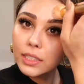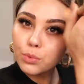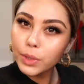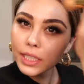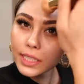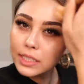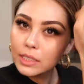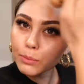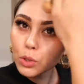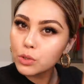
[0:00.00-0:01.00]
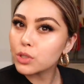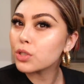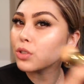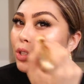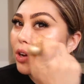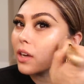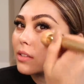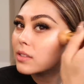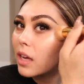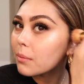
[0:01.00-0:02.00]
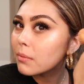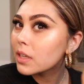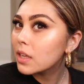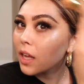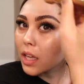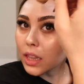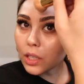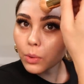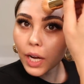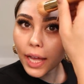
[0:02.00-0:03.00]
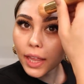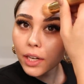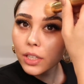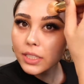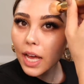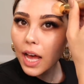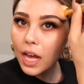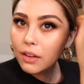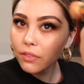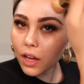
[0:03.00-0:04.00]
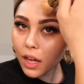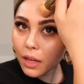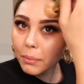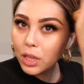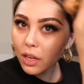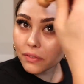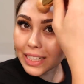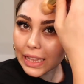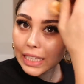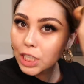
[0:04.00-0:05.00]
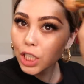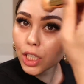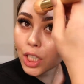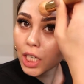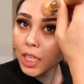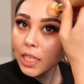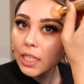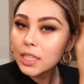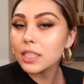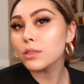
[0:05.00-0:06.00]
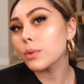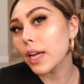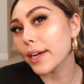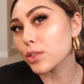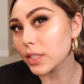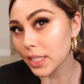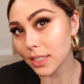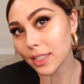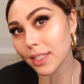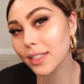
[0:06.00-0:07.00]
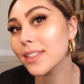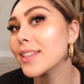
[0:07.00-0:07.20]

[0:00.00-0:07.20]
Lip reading: And it's really smooth too. You know how some liquid highlighters have a lot of glitter? This one actually doesn't.